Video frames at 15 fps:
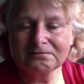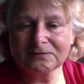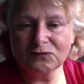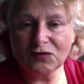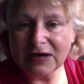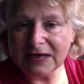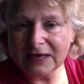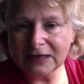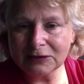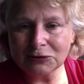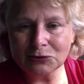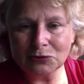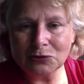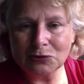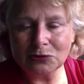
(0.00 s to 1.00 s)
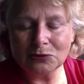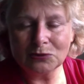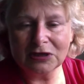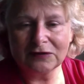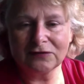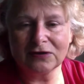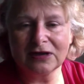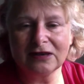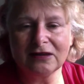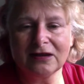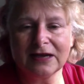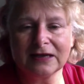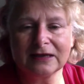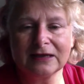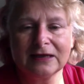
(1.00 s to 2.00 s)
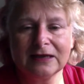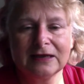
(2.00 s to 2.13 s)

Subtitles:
read or whatever I like.